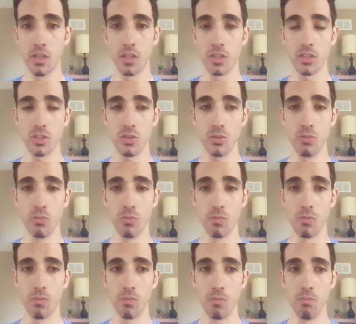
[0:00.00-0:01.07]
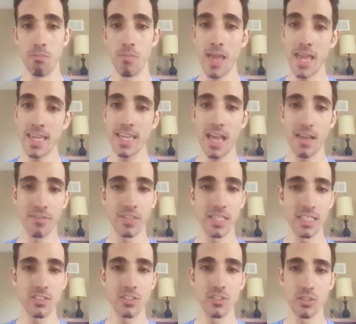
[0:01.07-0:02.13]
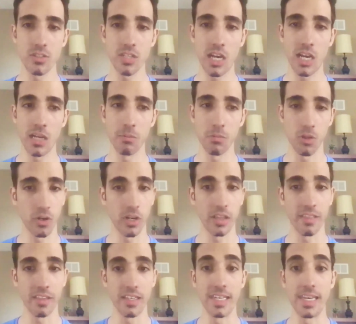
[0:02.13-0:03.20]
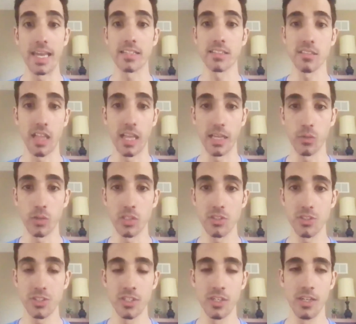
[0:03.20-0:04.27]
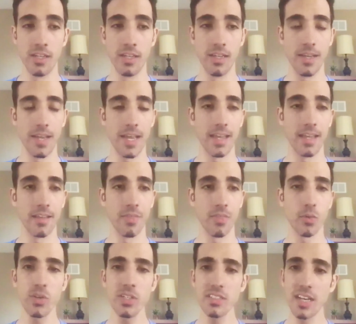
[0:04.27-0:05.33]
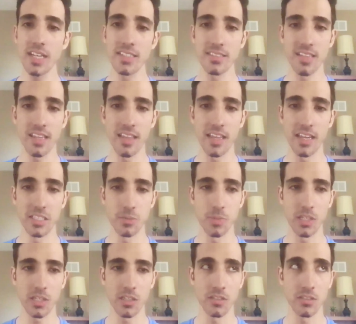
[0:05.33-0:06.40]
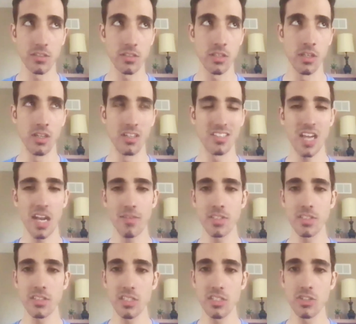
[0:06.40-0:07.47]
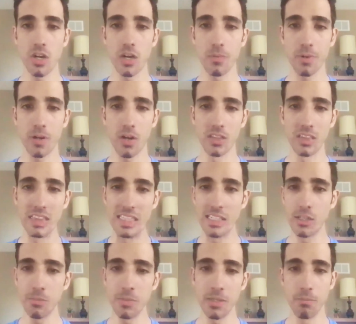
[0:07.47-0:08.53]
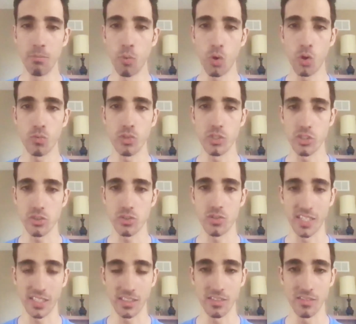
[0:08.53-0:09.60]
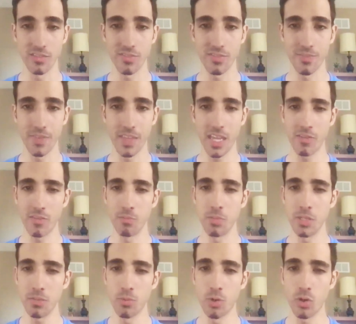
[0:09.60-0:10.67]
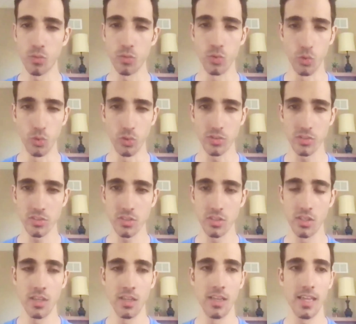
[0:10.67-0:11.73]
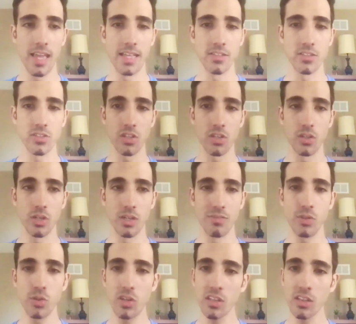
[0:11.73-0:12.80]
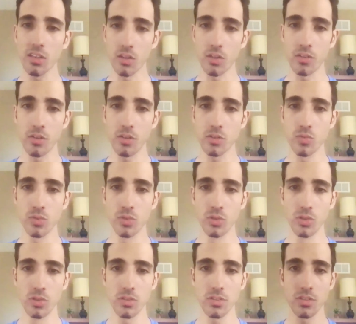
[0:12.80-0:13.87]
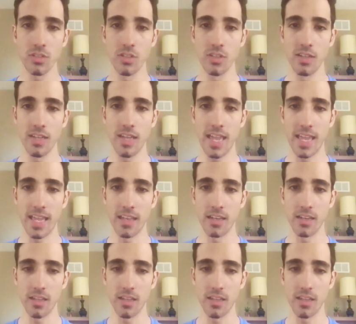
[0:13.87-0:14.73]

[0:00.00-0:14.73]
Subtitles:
you may have an easier time learning the next language. And the reason I say that is because Java and C# are a little bit more restrictive. They have a bit more rules. And so if you can learn those rules and